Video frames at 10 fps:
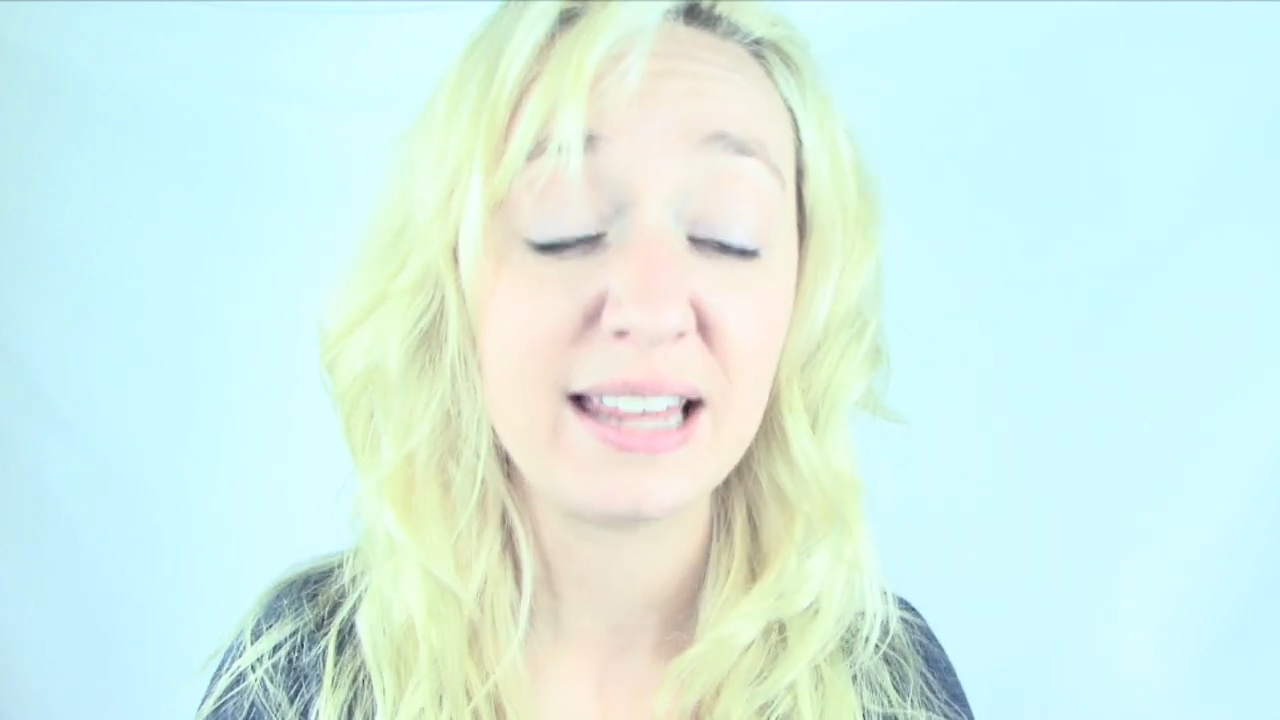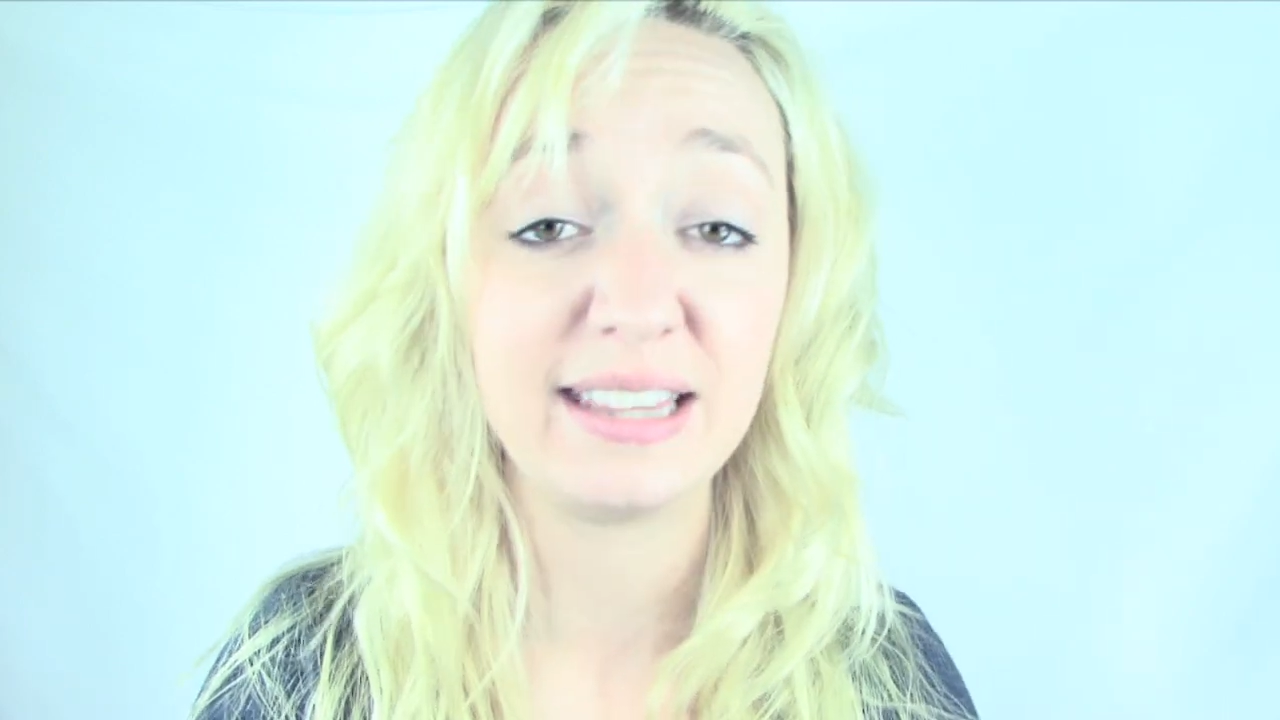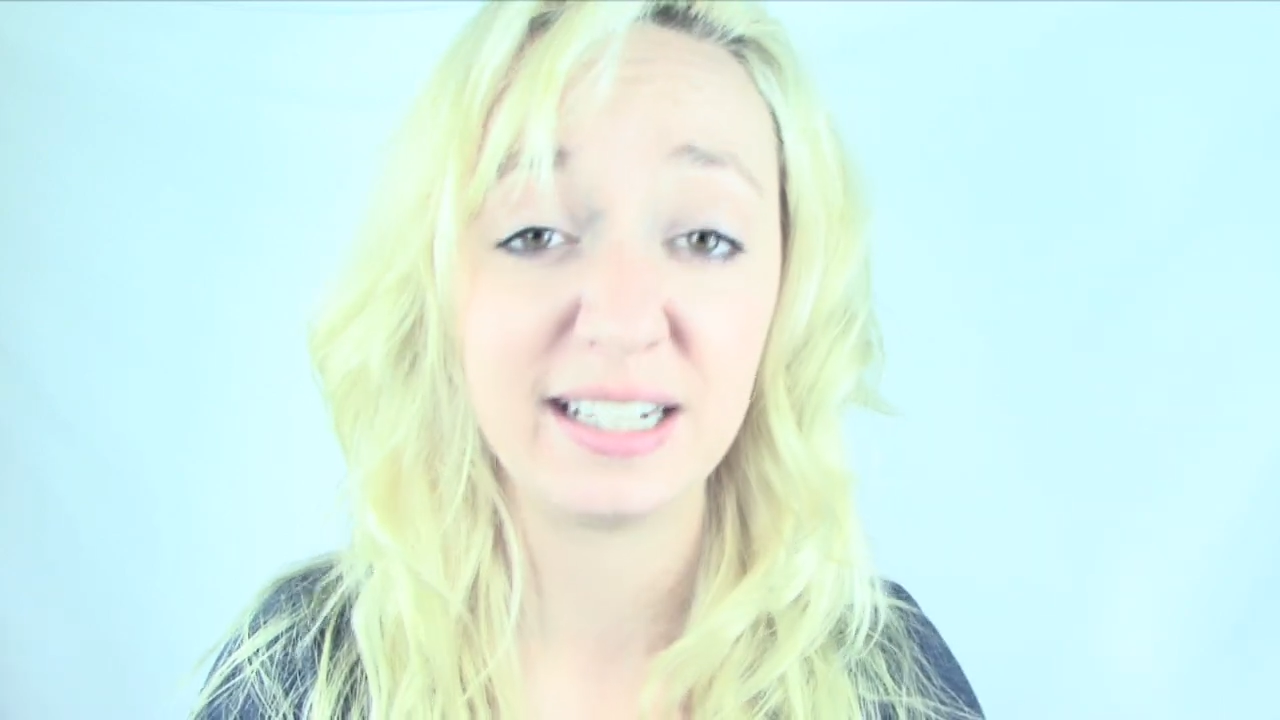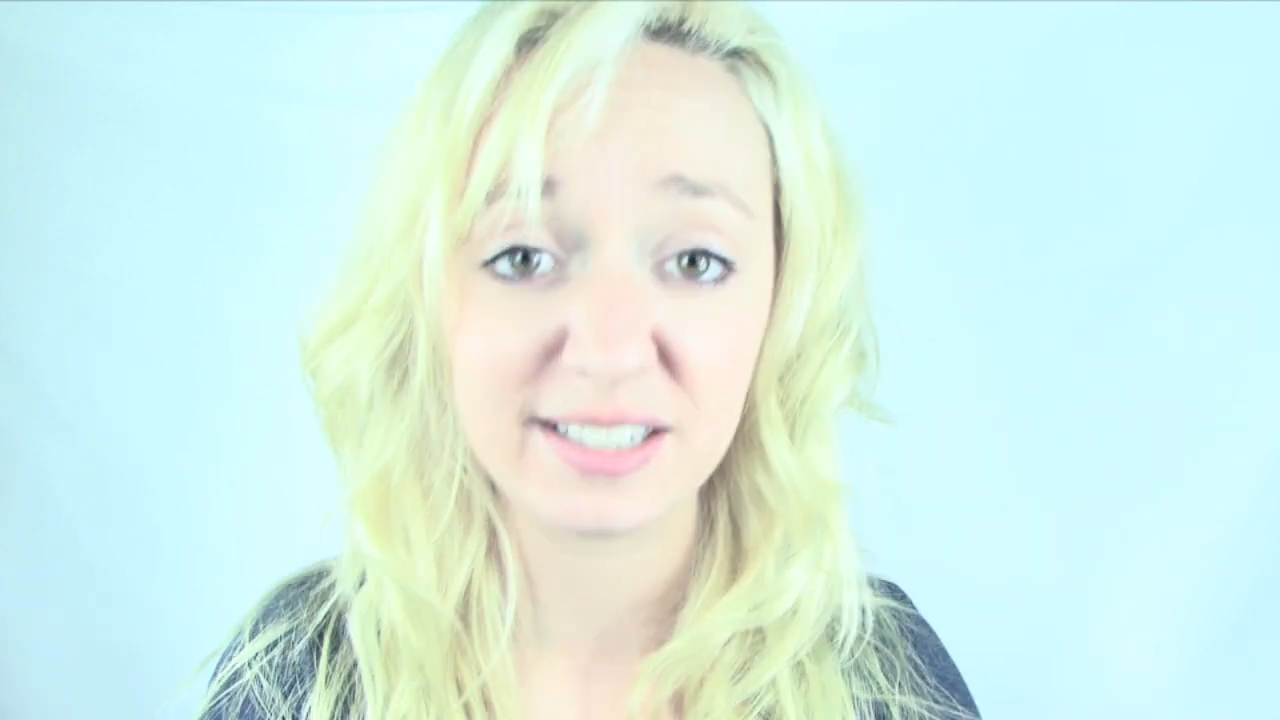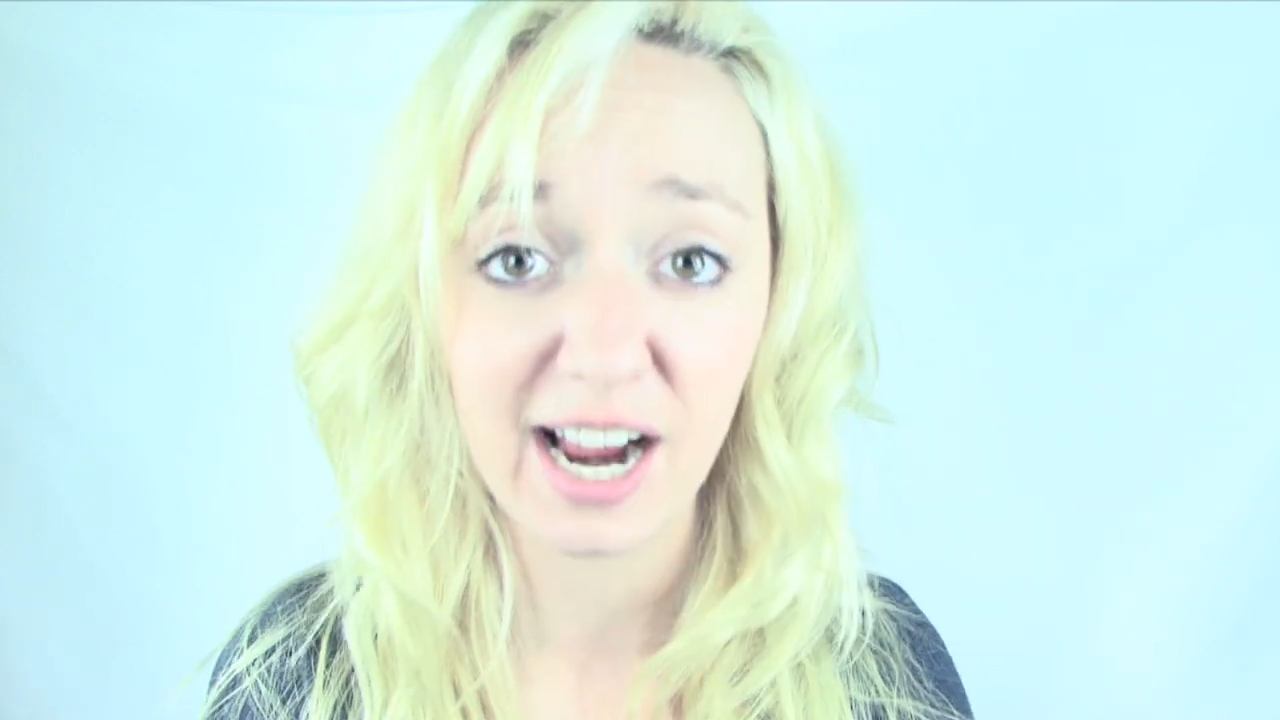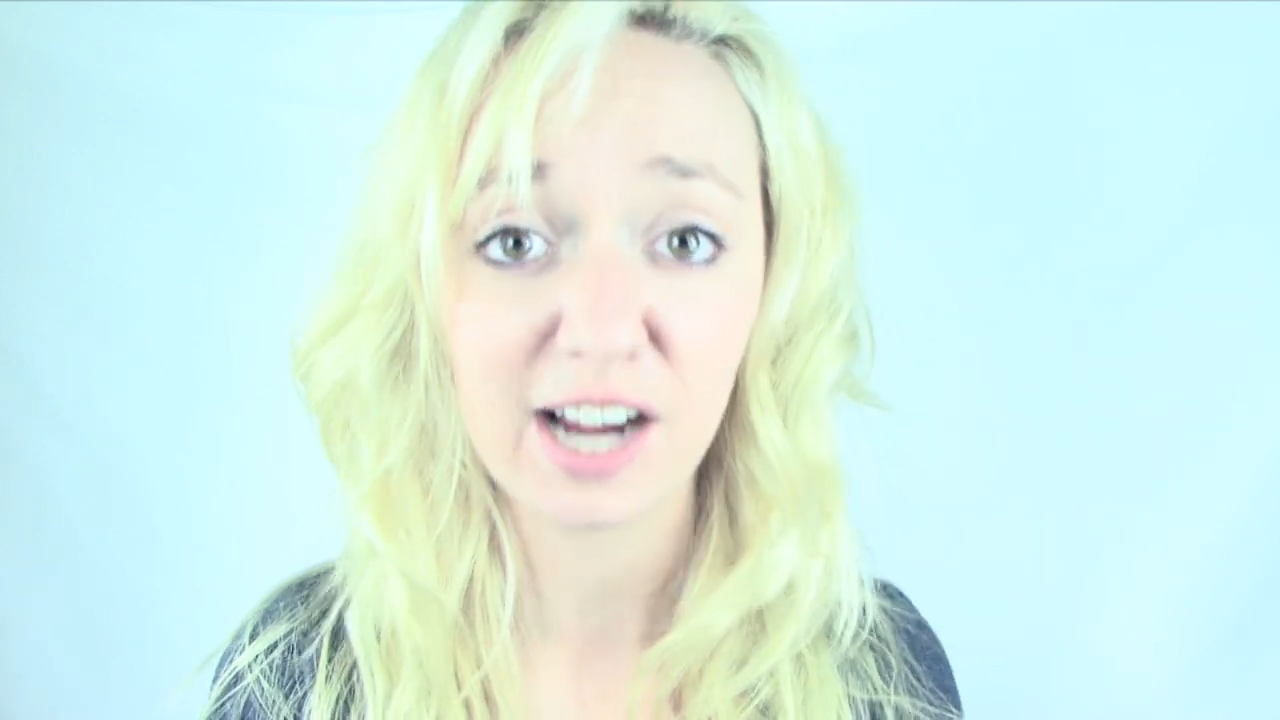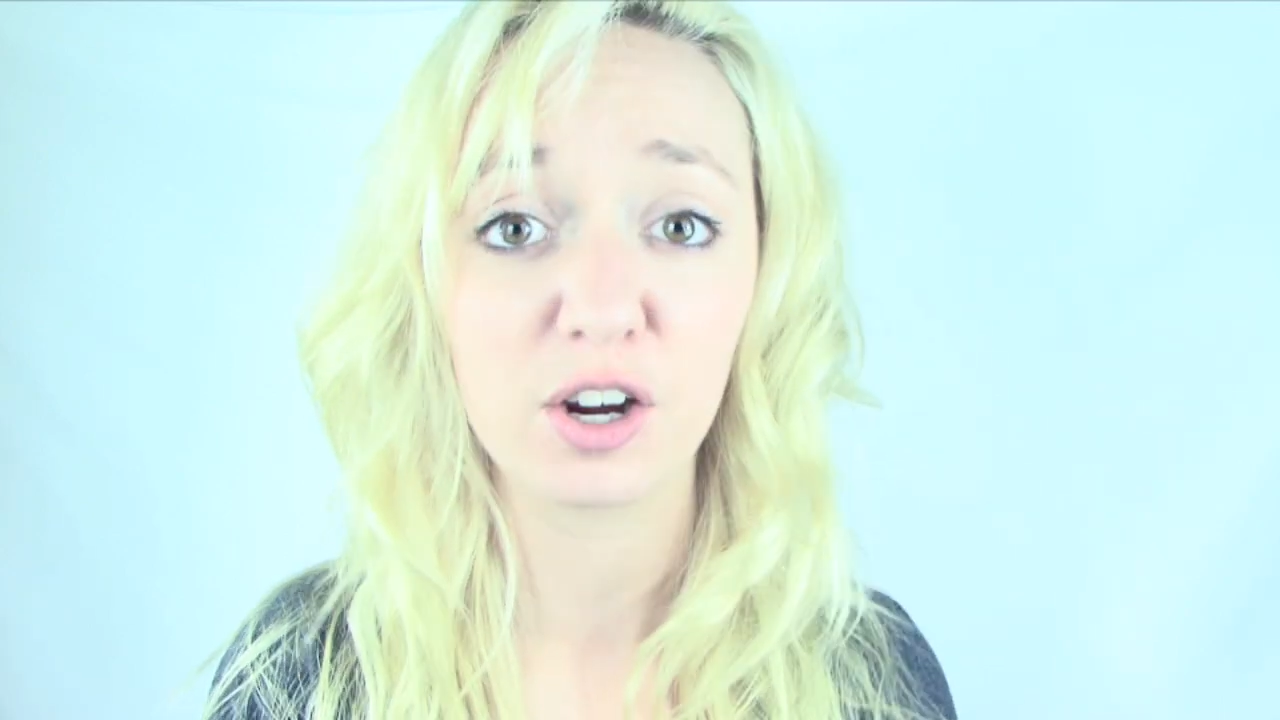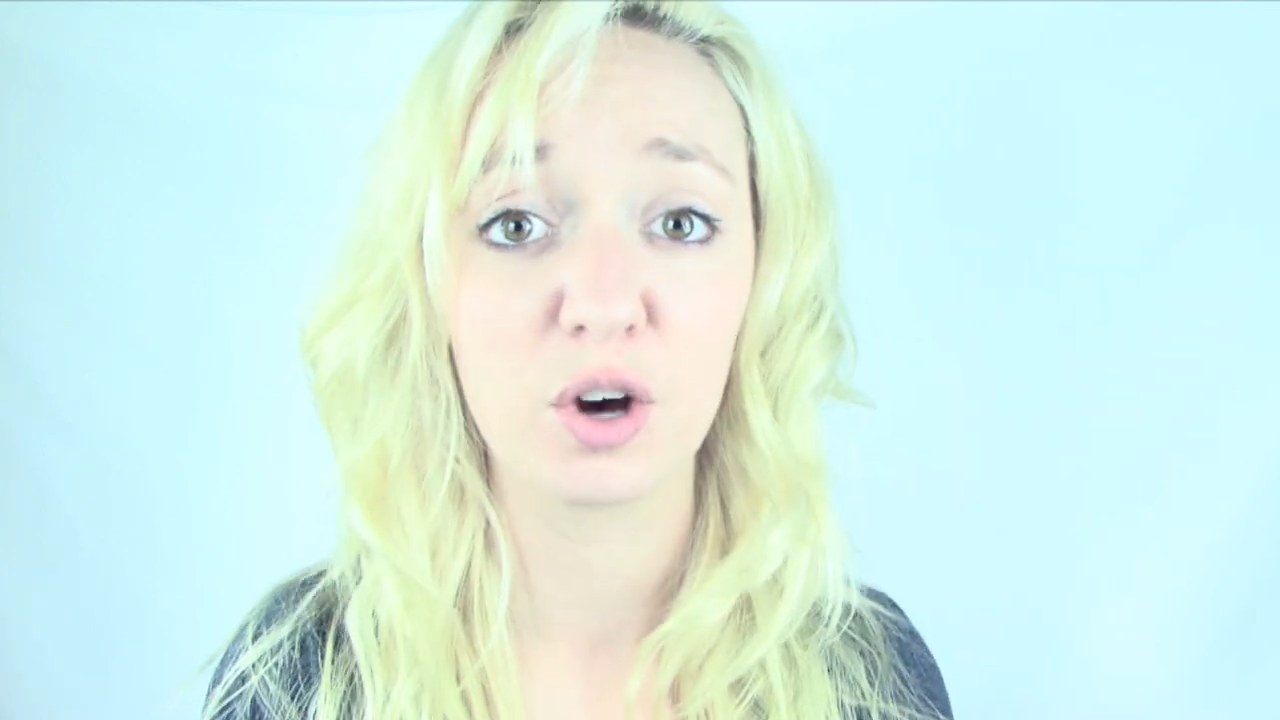the entire